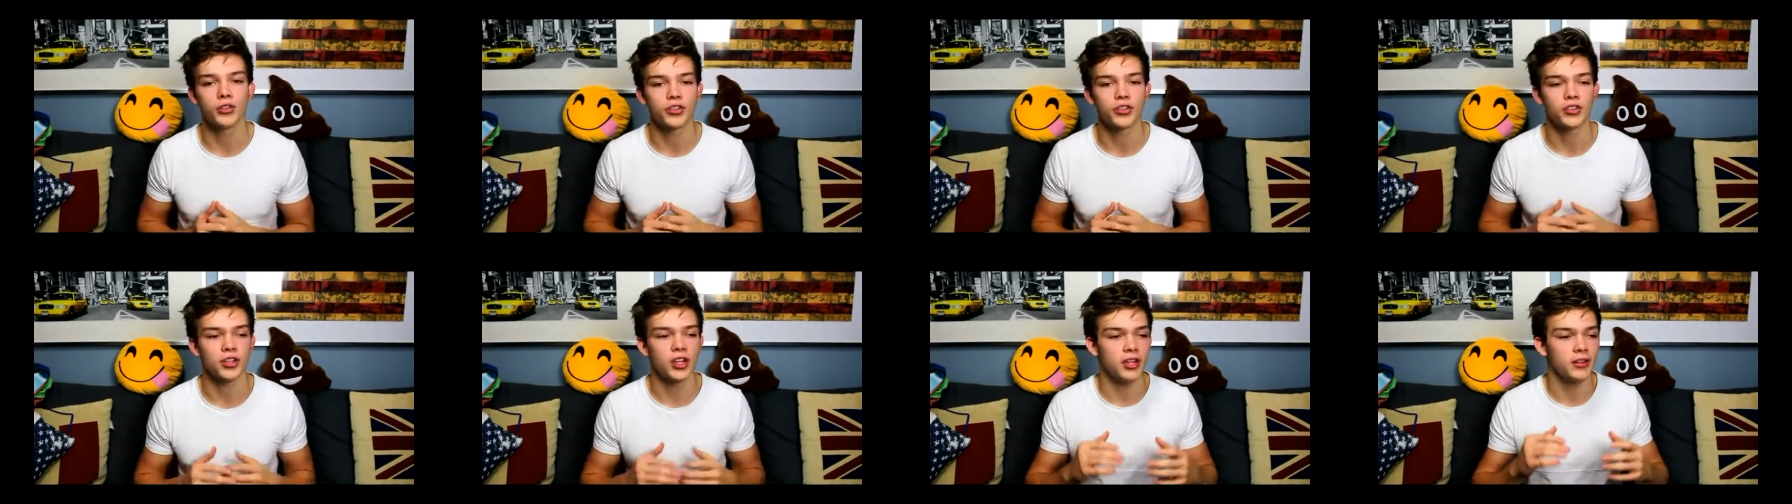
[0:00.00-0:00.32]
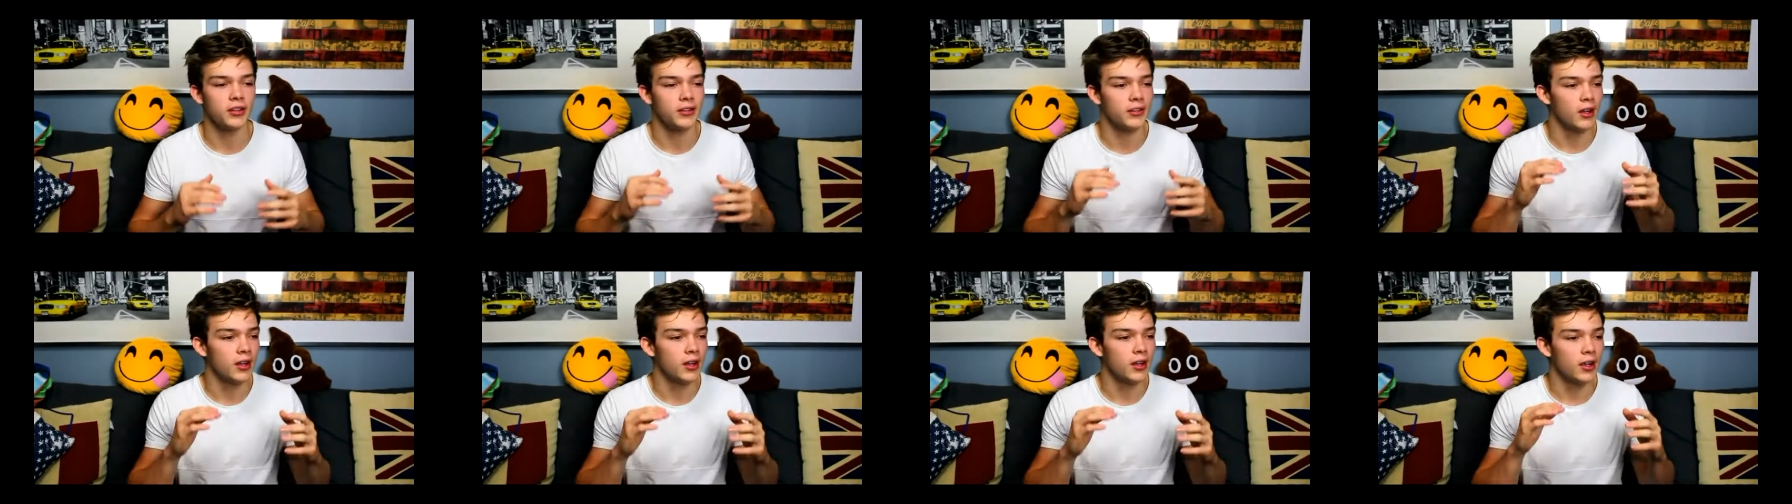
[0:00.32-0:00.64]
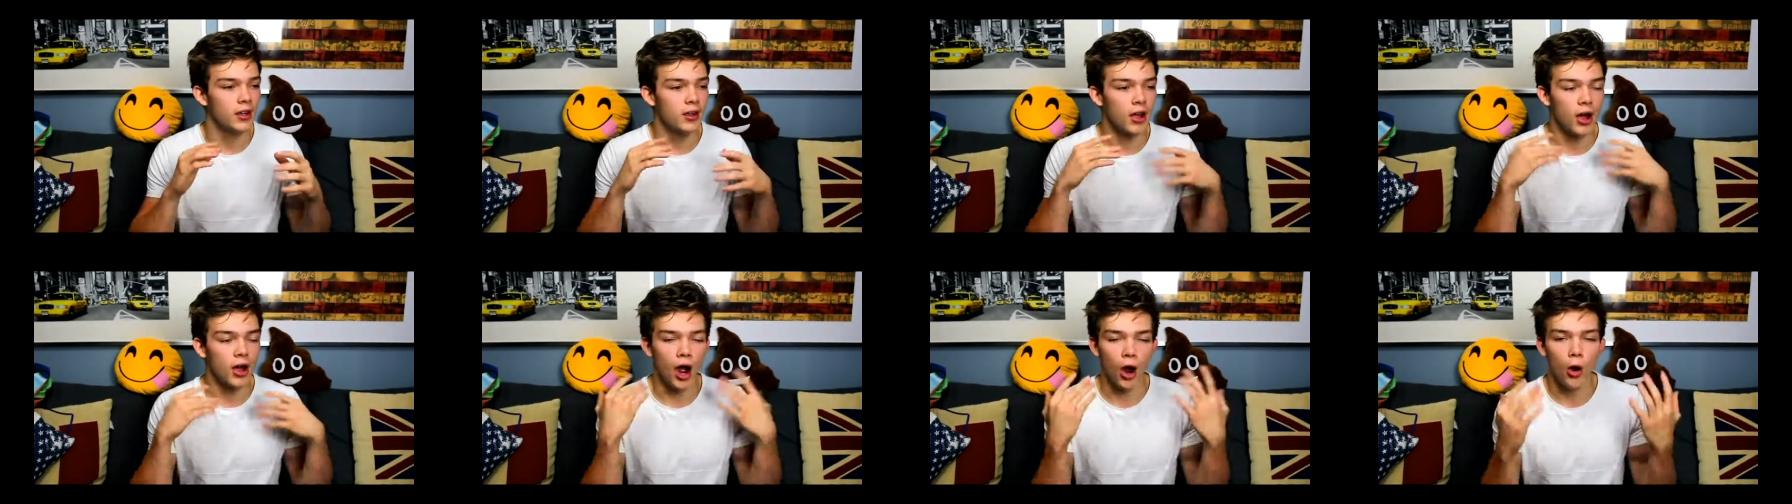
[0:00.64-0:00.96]
Just eat
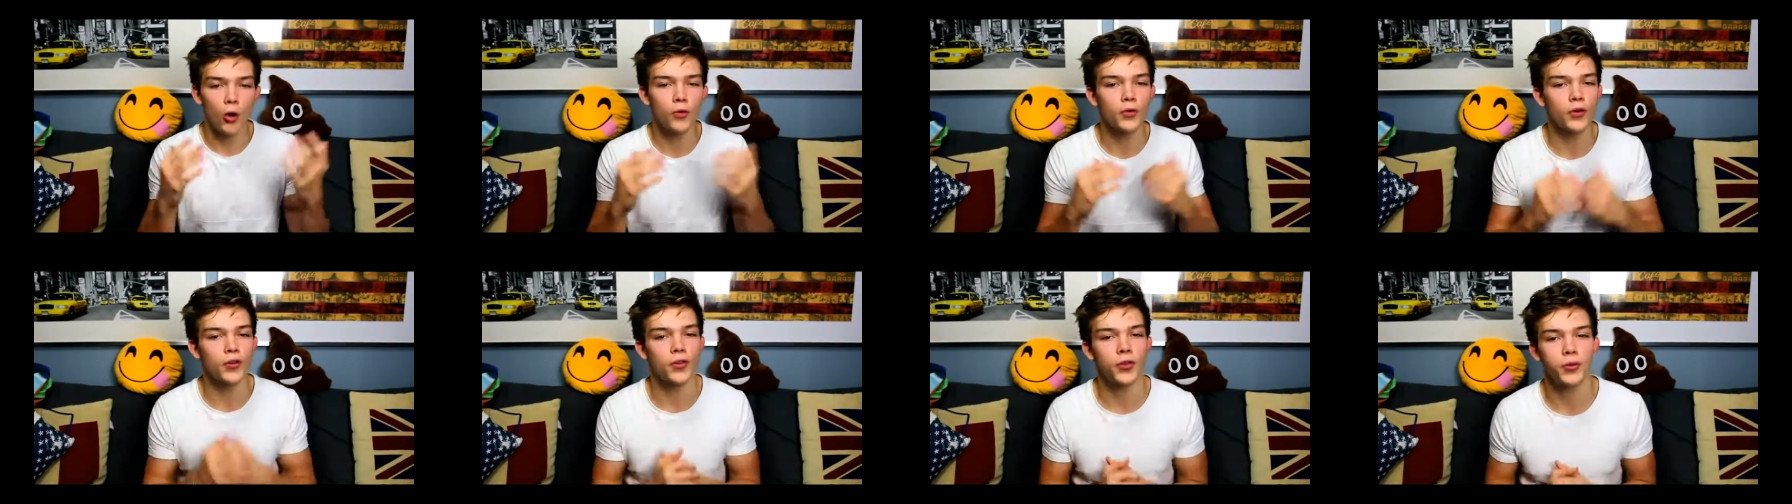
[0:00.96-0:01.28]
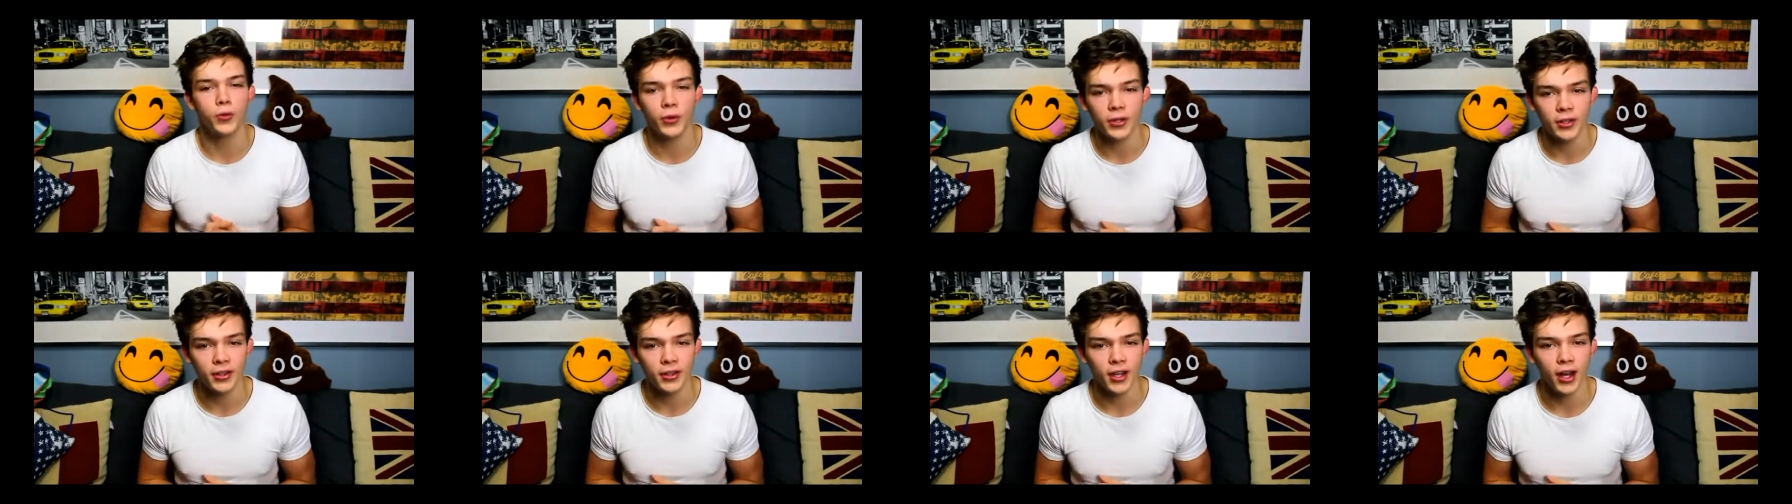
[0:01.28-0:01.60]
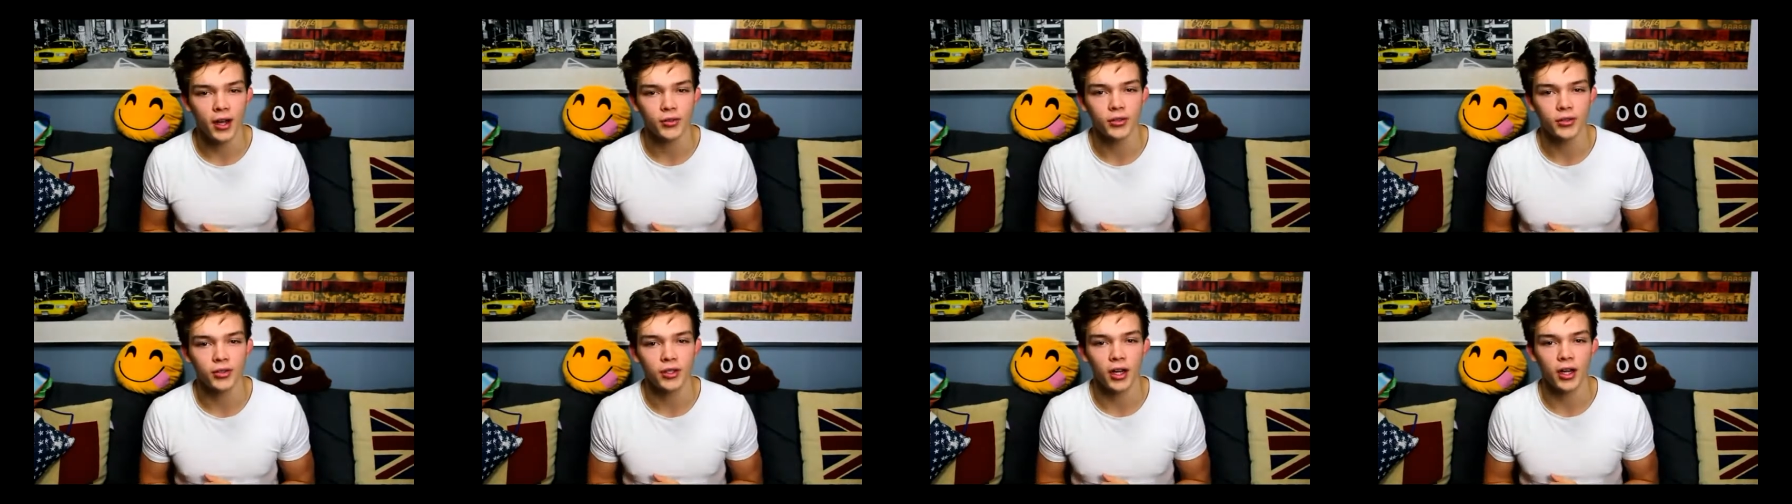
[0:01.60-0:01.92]
over three
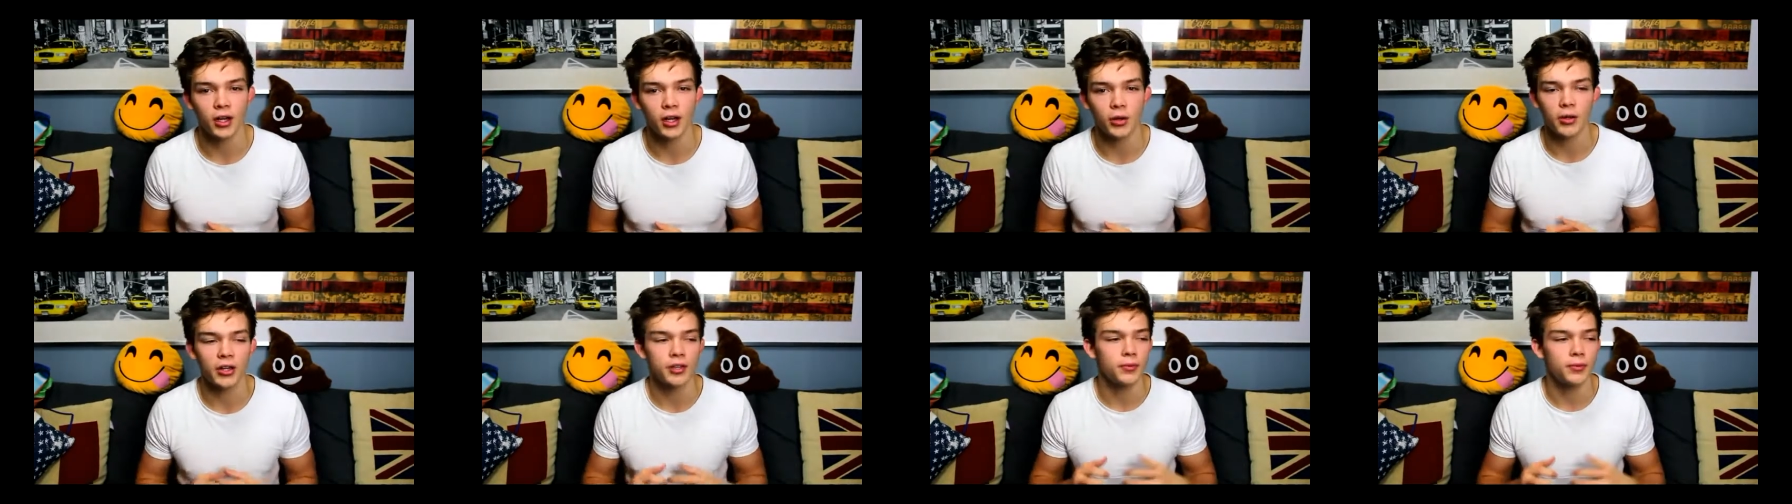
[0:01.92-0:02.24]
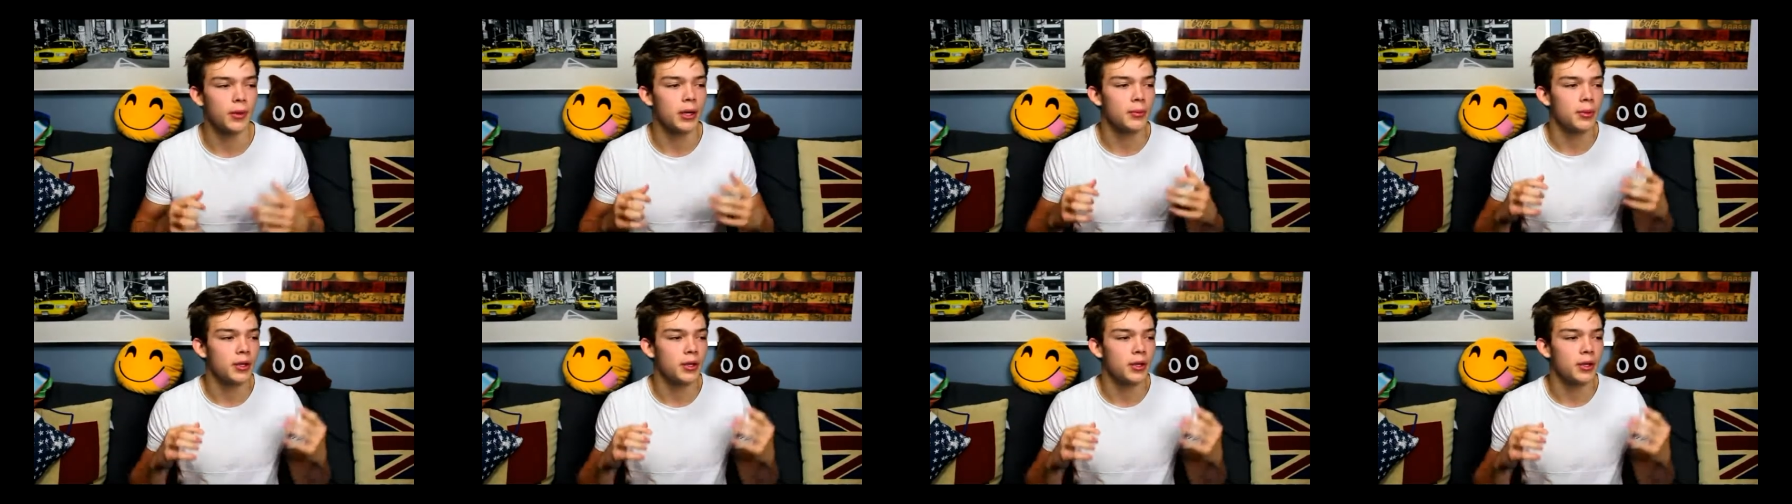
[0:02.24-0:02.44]
thousand calories,